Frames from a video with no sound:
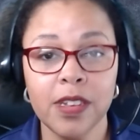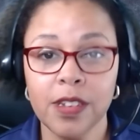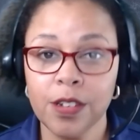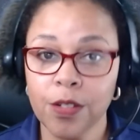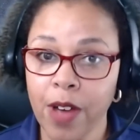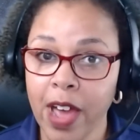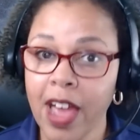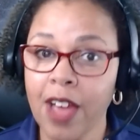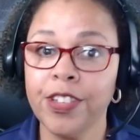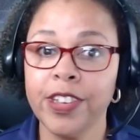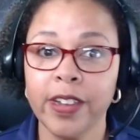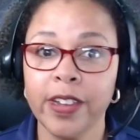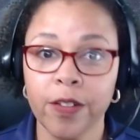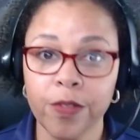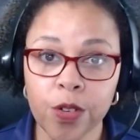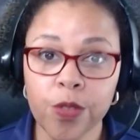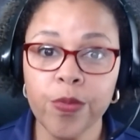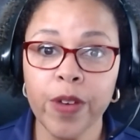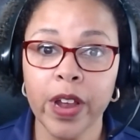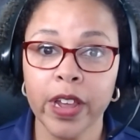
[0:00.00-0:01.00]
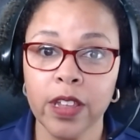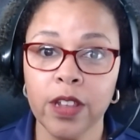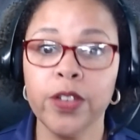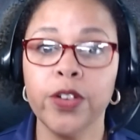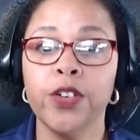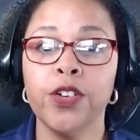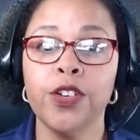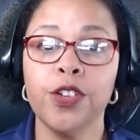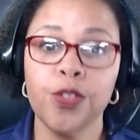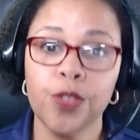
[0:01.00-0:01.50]
So I have several
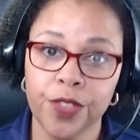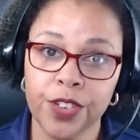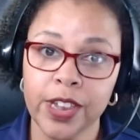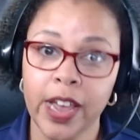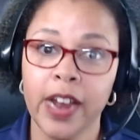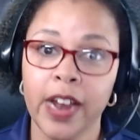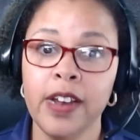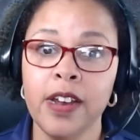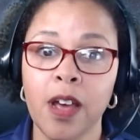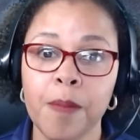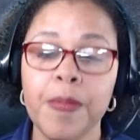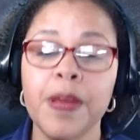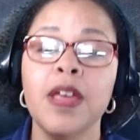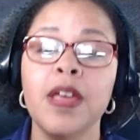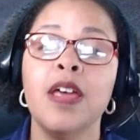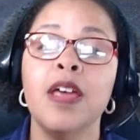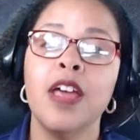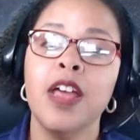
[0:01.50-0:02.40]
regulars who have signed up